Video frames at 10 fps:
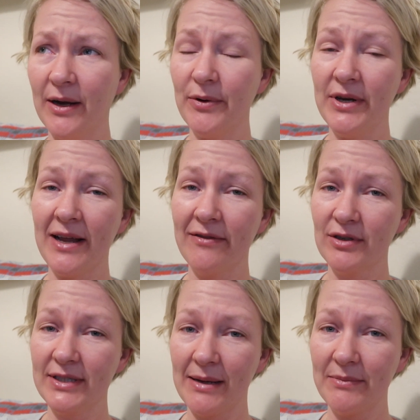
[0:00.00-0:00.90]
would never
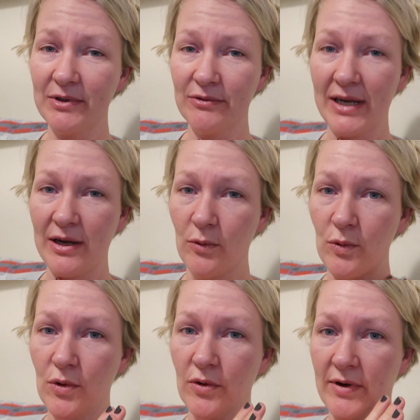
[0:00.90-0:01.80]
attempt a really long
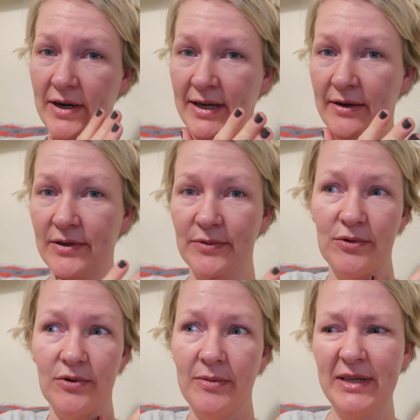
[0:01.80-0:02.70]
walk right now because
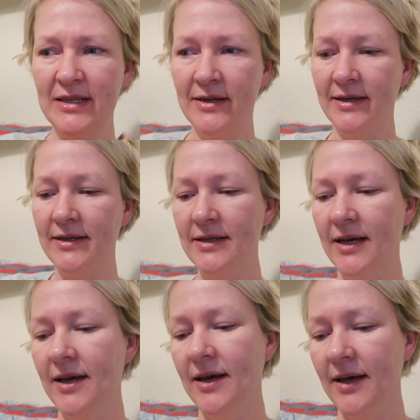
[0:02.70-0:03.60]
we're all a bit tired.
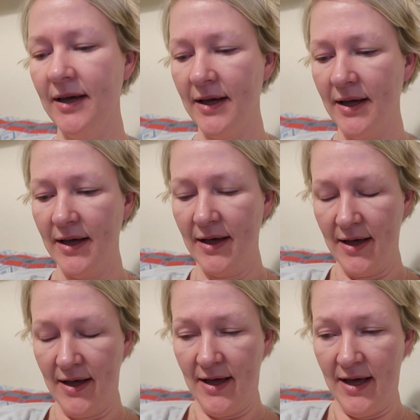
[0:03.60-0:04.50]

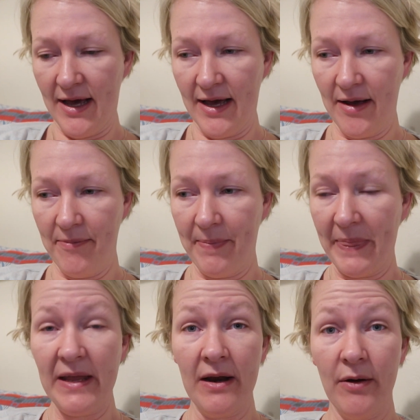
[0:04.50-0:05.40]
A
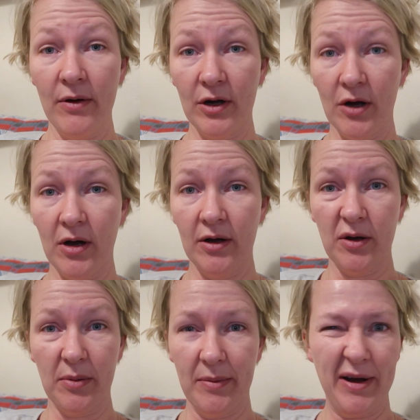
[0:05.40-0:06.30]

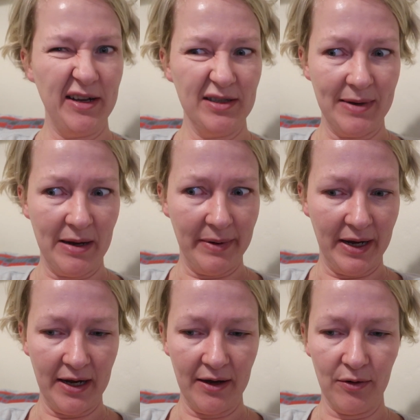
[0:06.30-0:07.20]
couple of miles
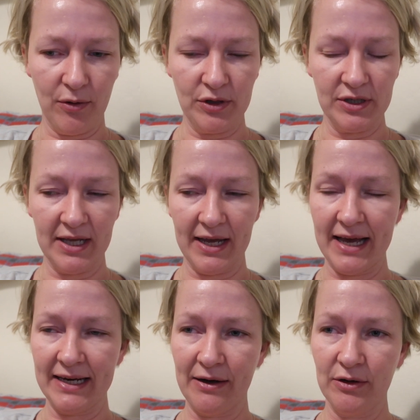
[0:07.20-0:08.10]
maybe, or just like
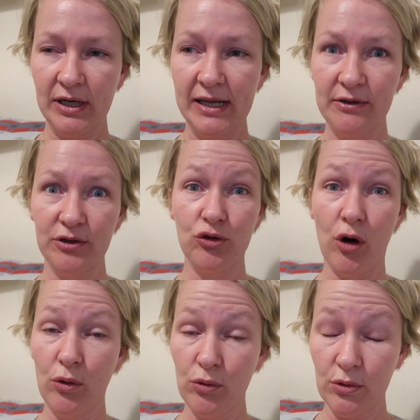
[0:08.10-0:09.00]
head out on a little
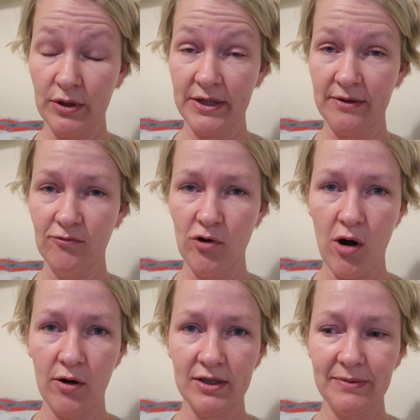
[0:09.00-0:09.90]
stroll to some
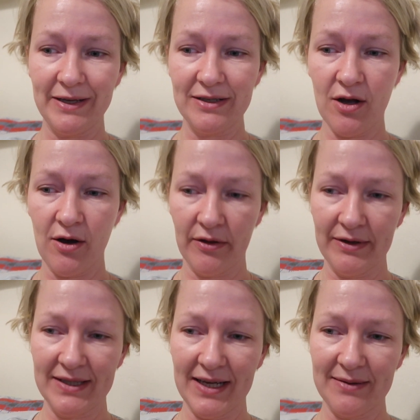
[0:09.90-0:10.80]
rocks, because
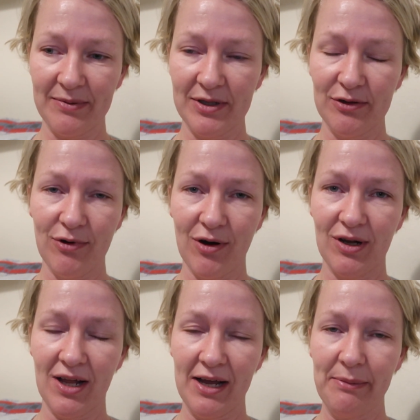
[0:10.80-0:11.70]
Arthur's desperate to rock
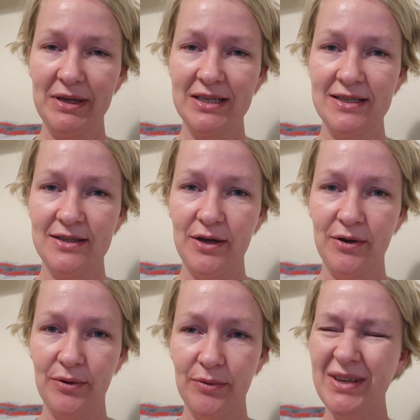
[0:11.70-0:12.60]
climb. It's his
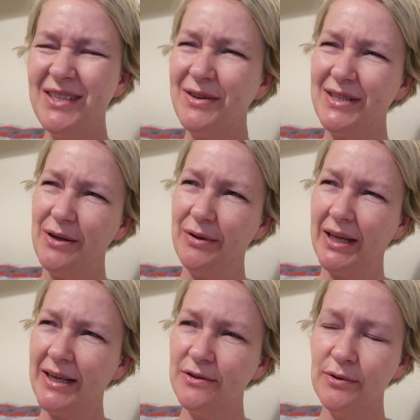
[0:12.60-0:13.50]
new, well, it's not his new
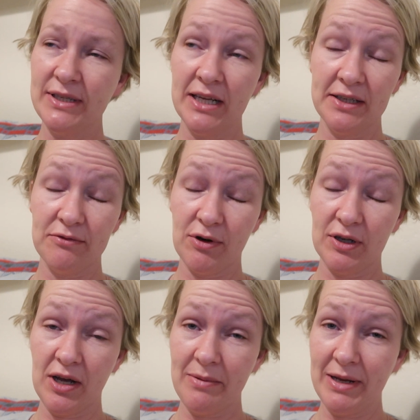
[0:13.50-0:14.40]
thing, he's always liked rock
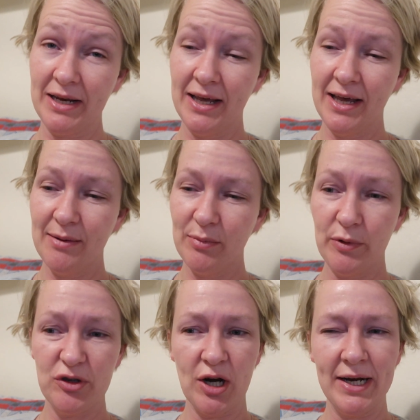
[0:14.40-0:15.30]
climbing, but
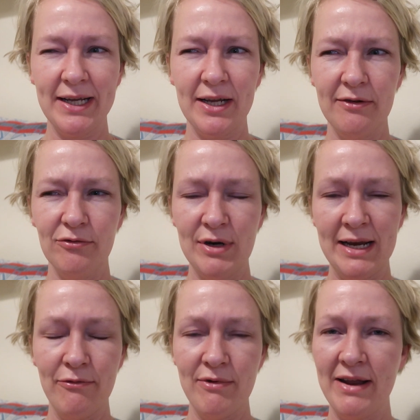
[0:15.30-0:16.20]
we're trying to kind of
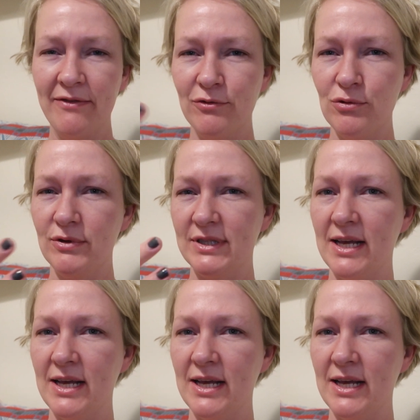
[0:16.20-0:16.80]
really reinforce